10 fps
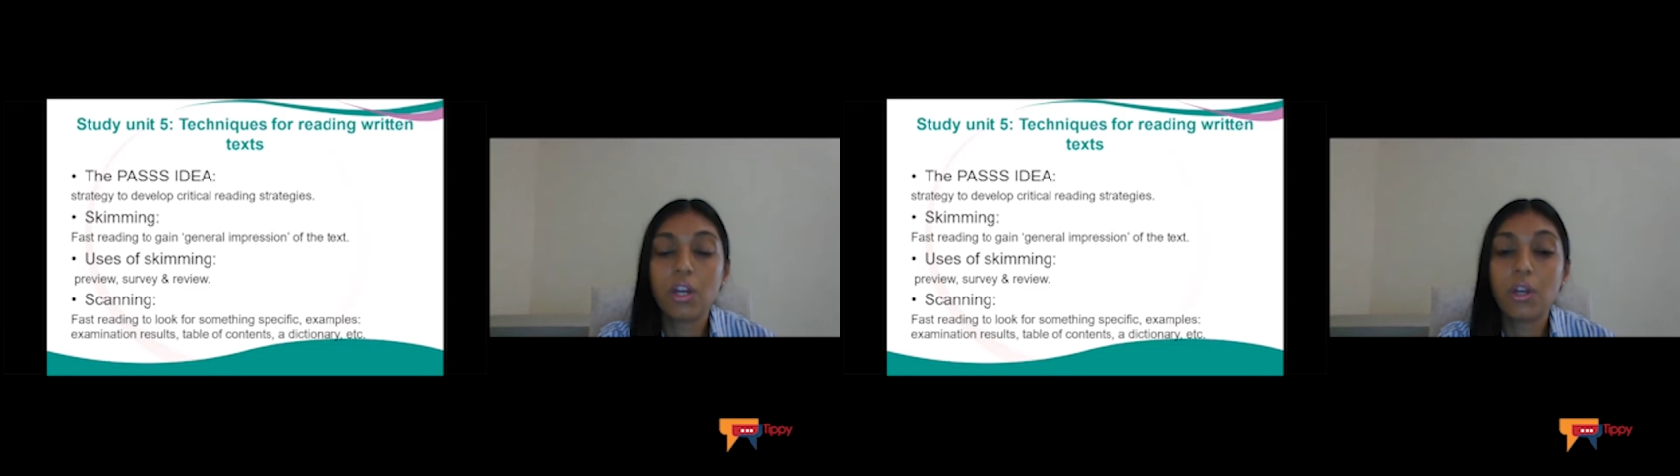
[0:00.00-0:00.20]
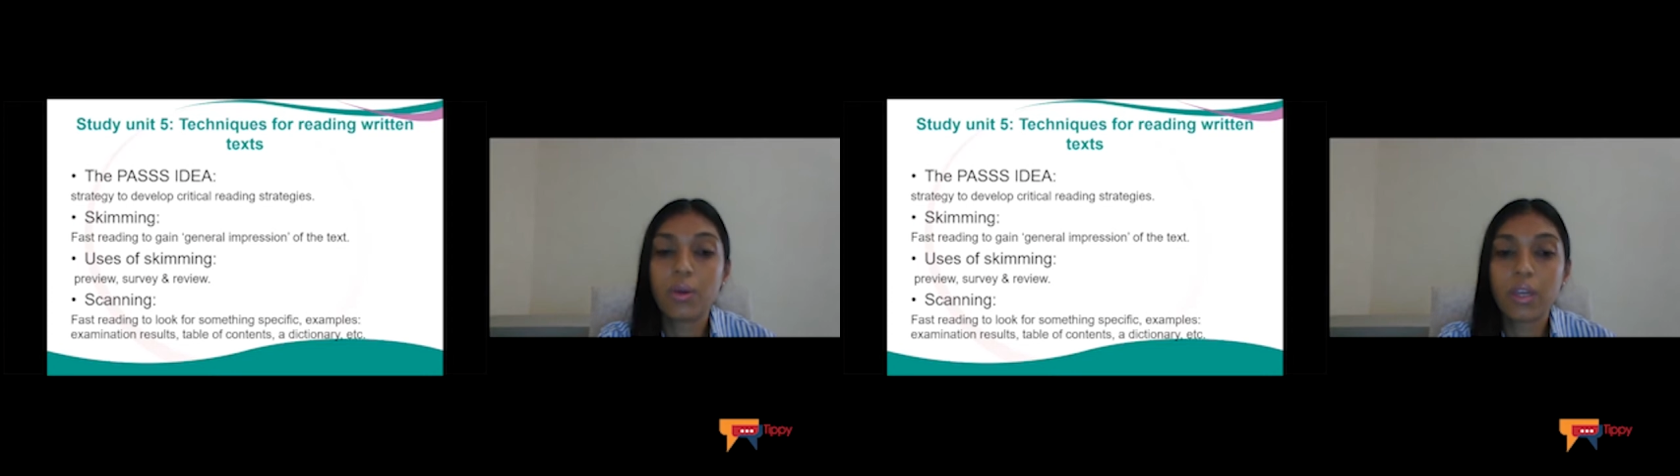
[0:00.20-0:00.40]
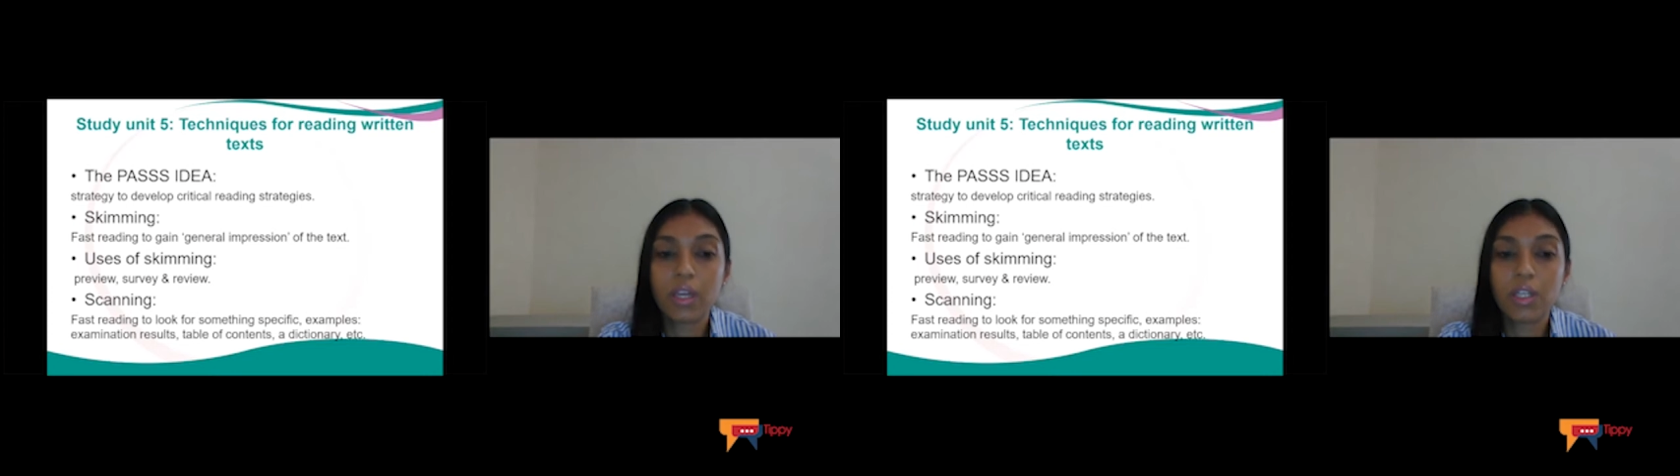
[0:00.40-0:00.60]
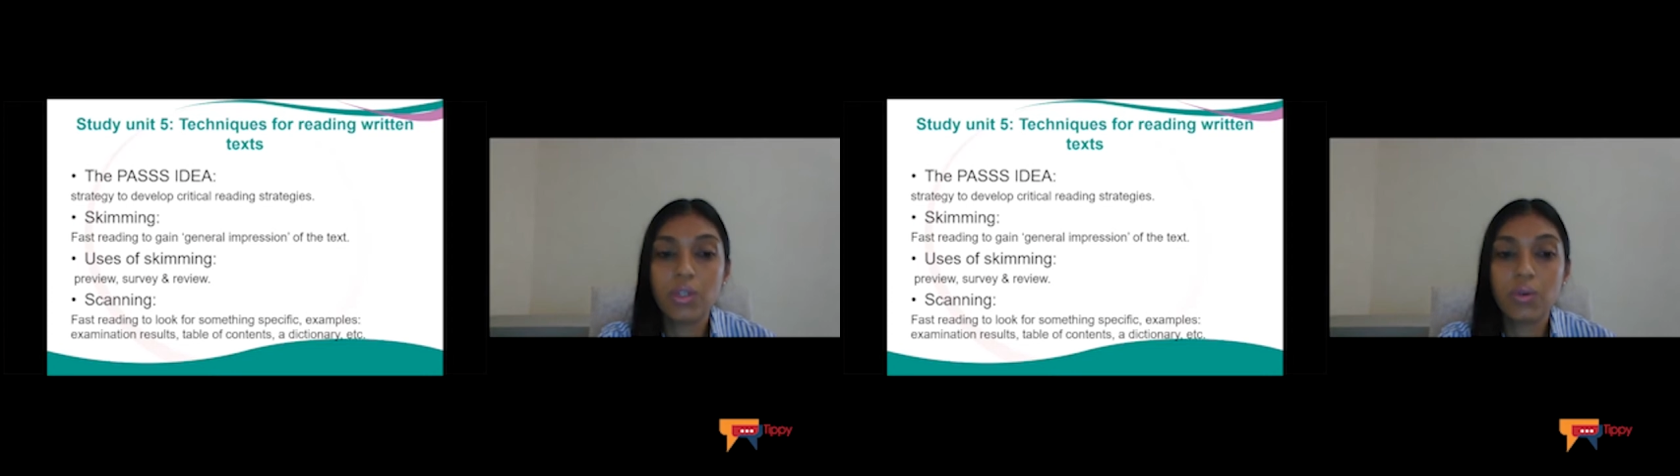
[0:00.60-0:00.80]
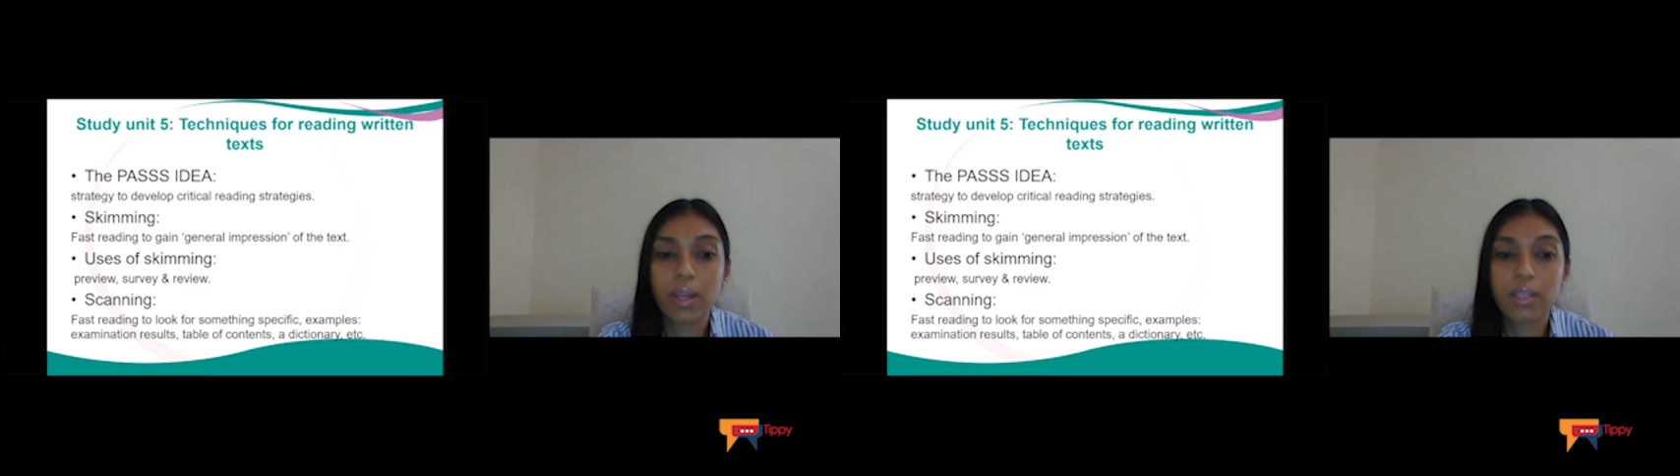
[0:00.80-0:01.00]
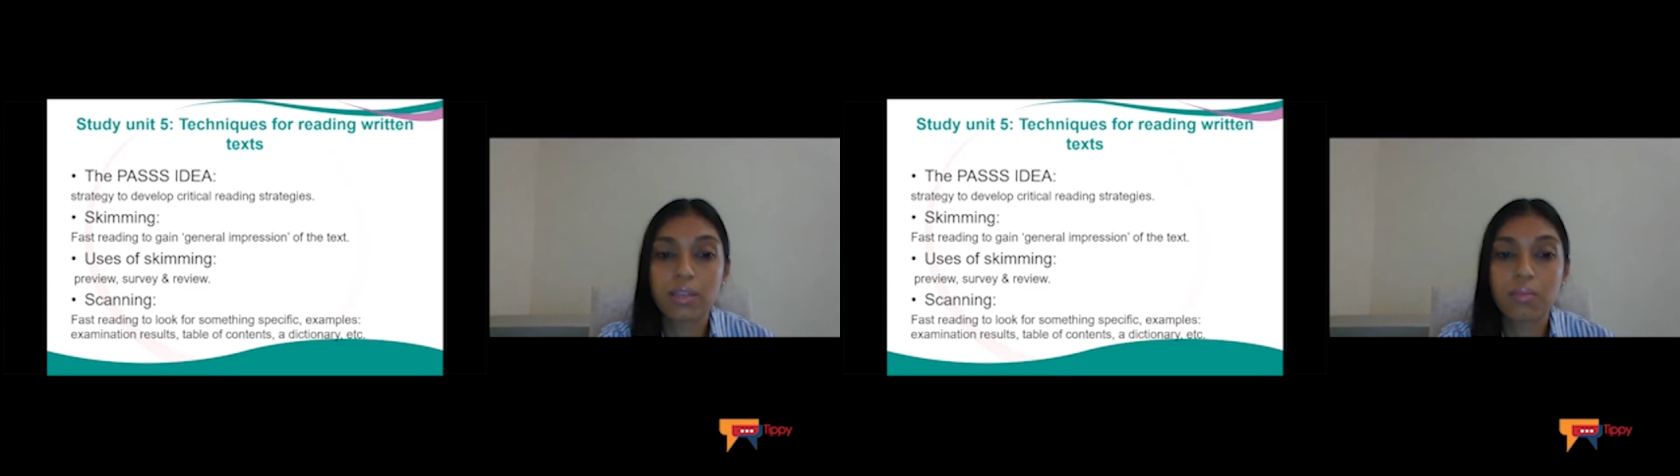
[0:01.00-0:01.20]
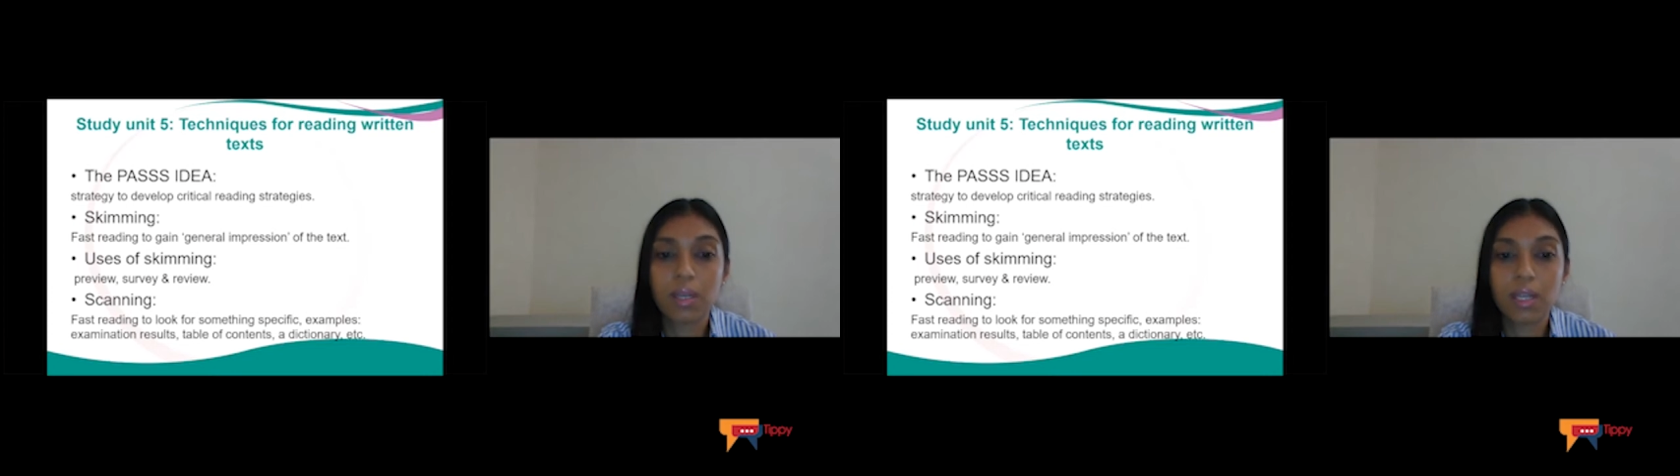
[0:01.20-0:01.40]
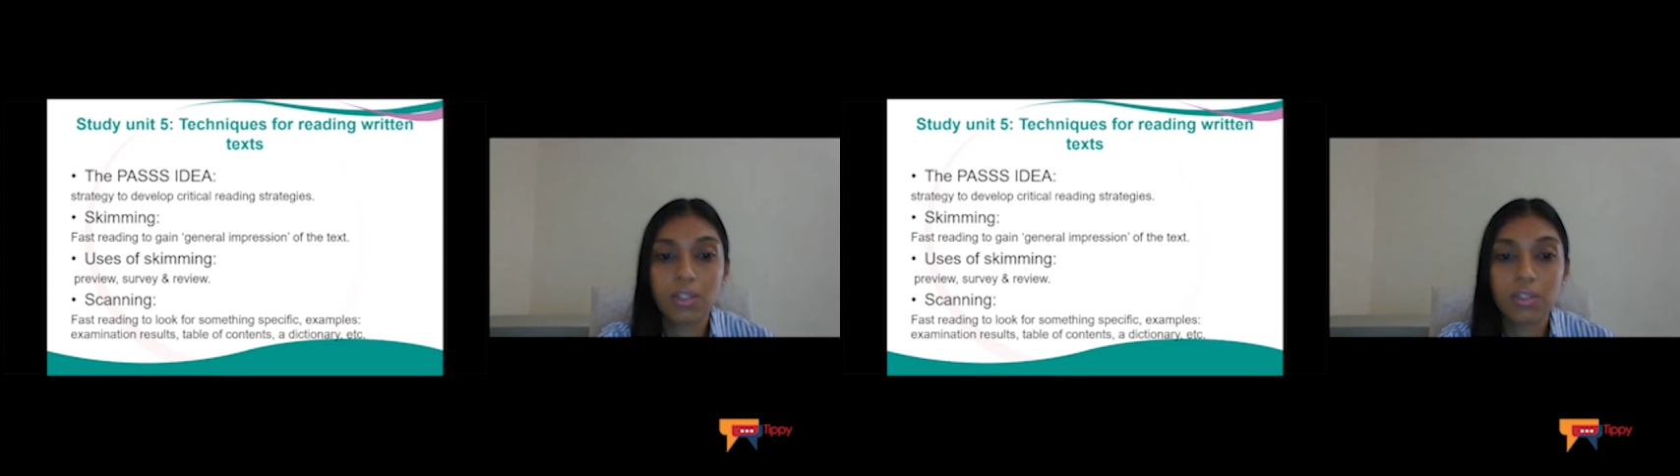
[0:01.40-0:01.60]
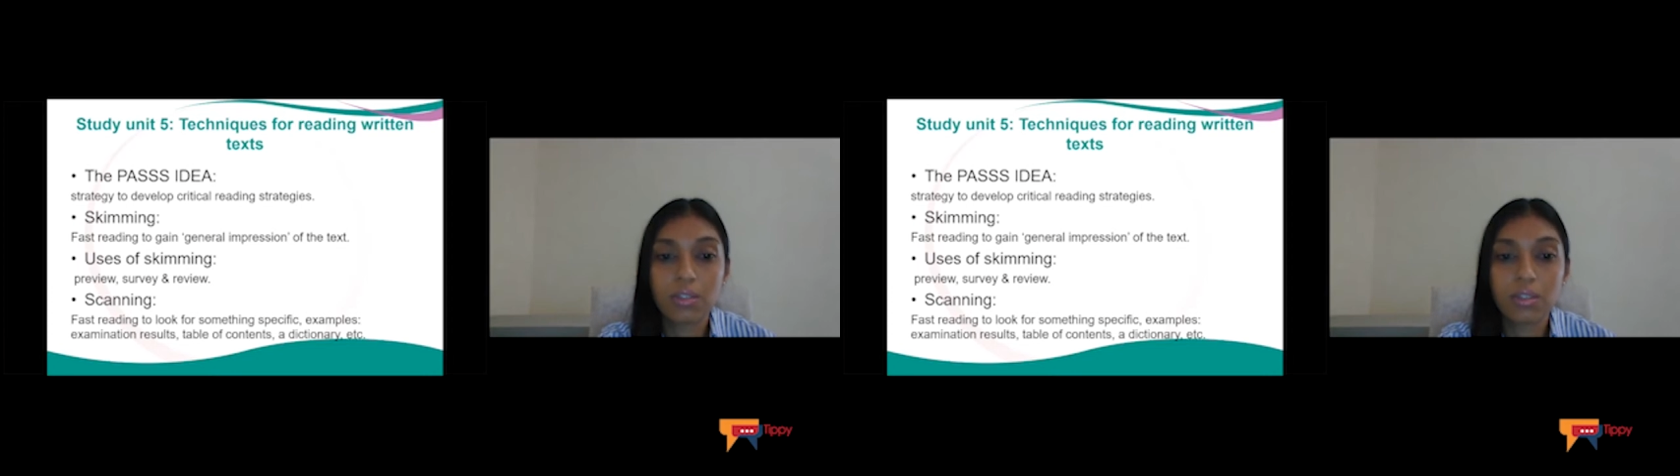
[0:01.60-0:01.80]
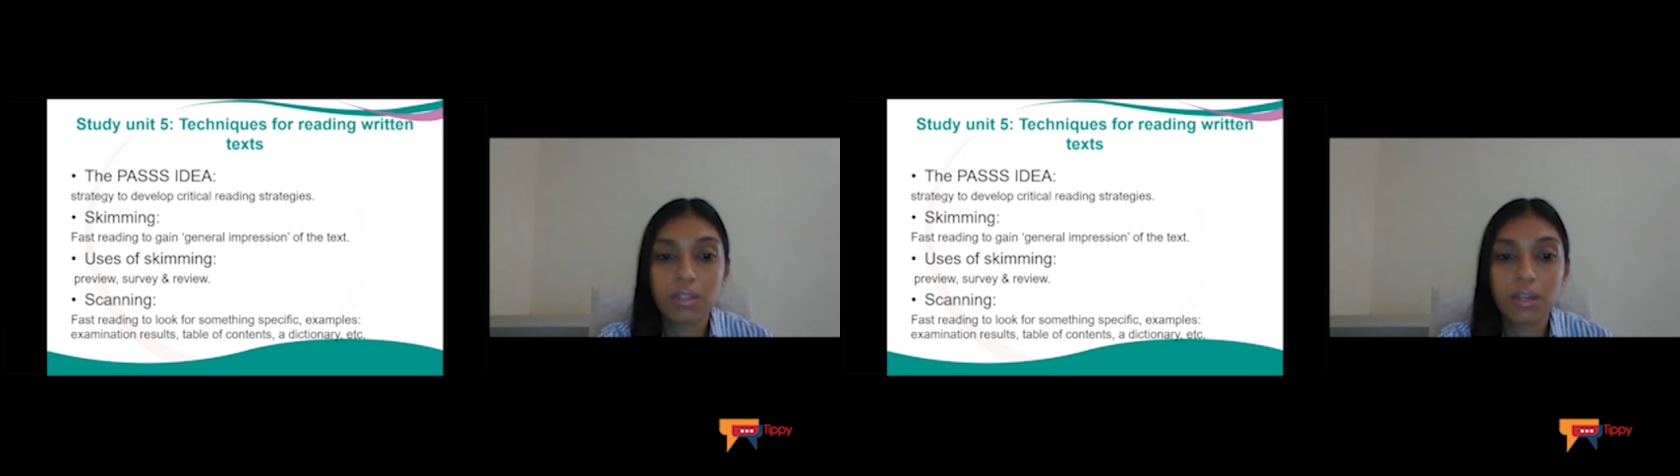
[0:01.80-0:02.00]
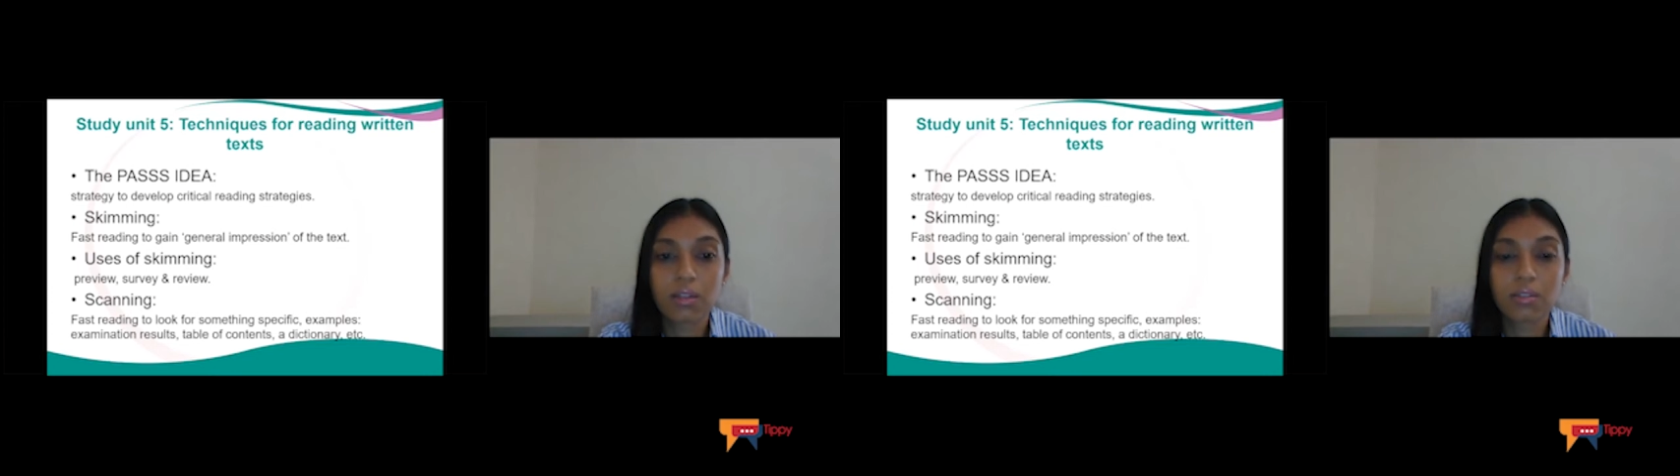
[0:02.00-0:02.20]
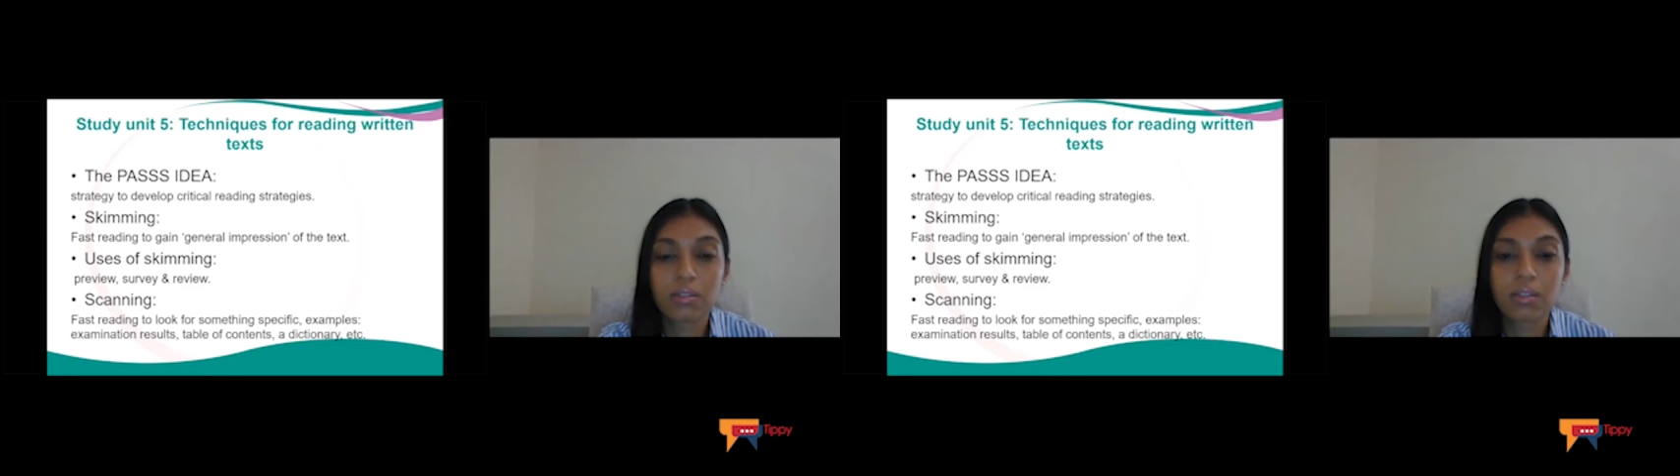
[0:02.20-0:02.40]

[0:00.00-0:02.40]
looking at your examination results,